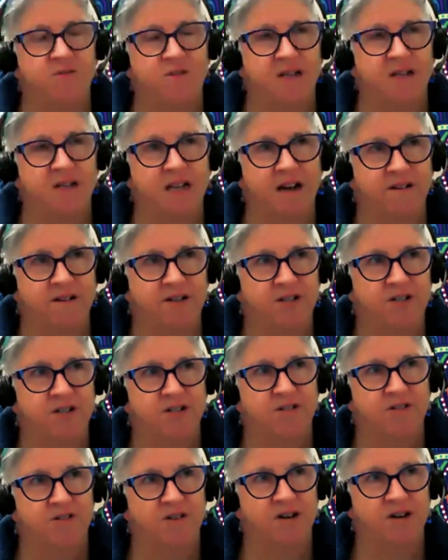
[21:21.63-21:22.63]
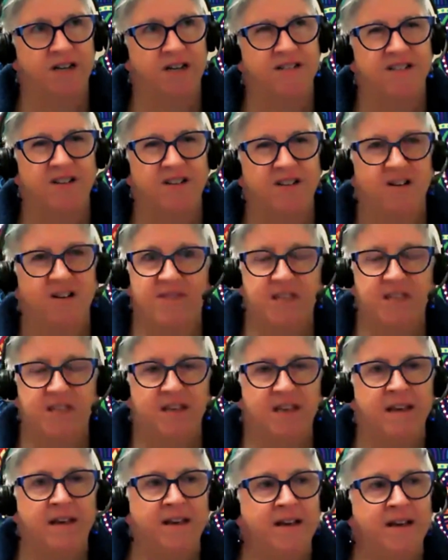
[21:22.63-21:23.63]
to encourage trainers, I
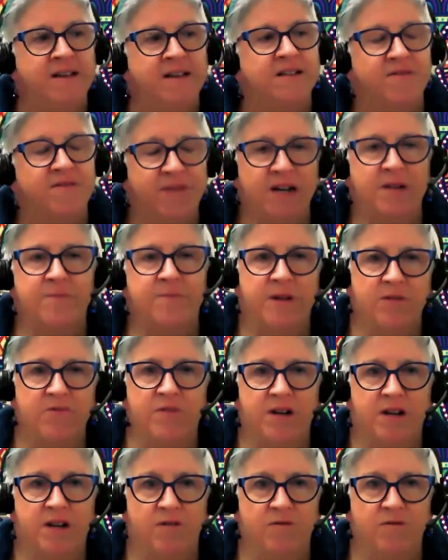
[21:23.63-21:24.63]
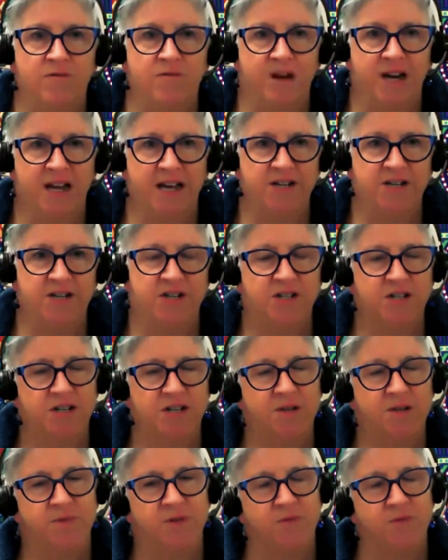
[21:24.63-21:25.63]
think developing really good
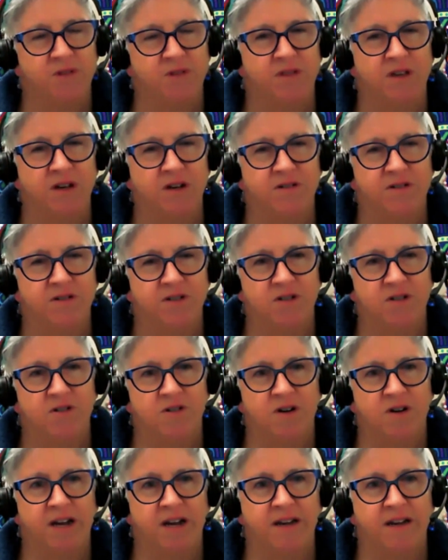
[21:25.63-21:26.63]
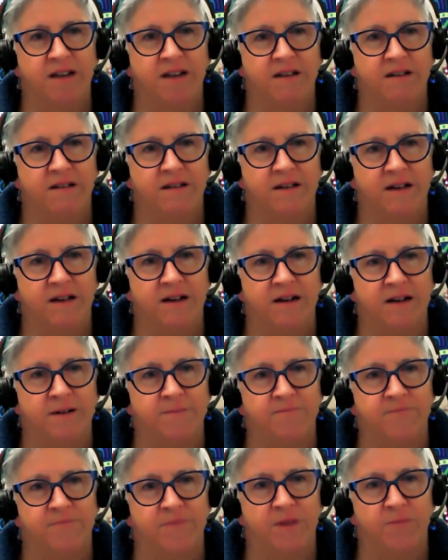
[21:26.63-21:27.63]
relationships with those training
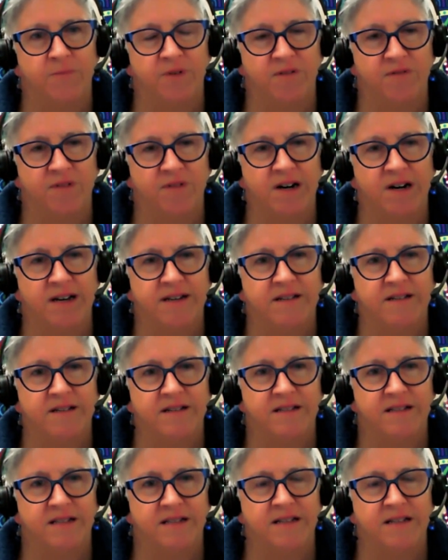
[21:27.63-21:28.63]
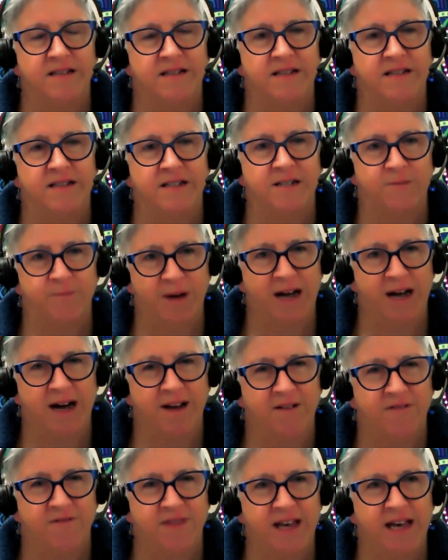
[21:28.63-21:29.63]
providers is
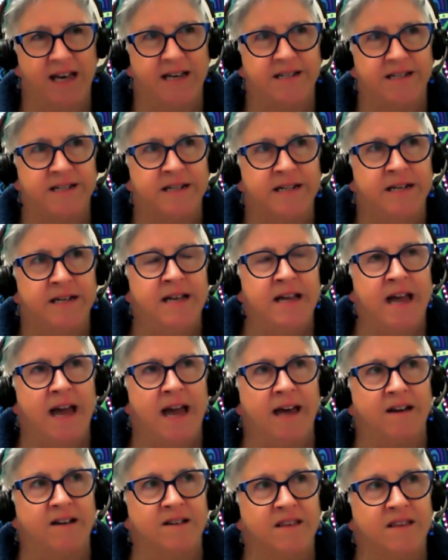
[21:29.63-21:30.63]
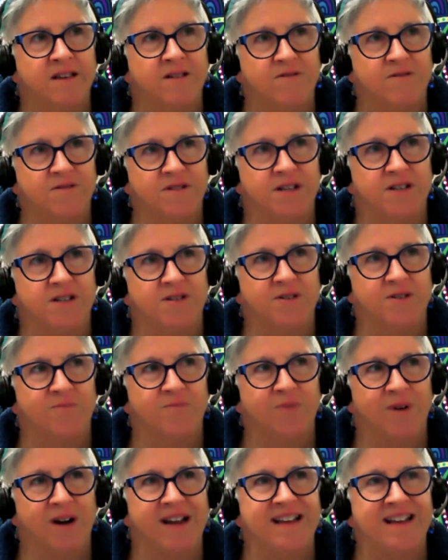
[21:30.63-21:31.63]
part of that. And I think also to
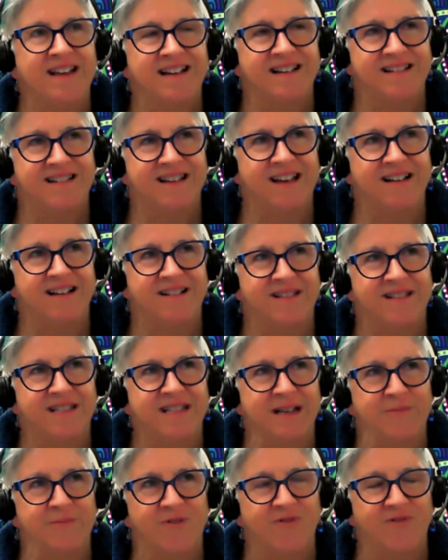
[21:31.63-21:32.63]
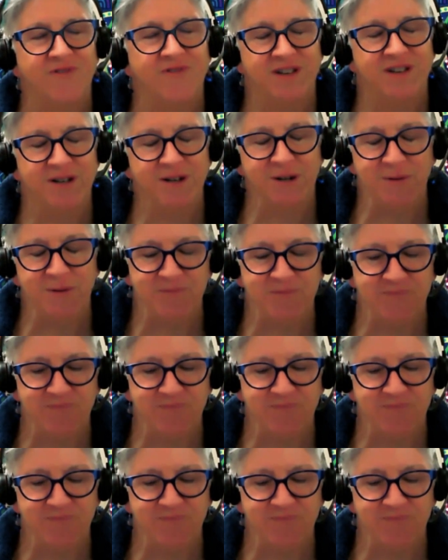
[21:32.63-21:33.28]
breaking down some of the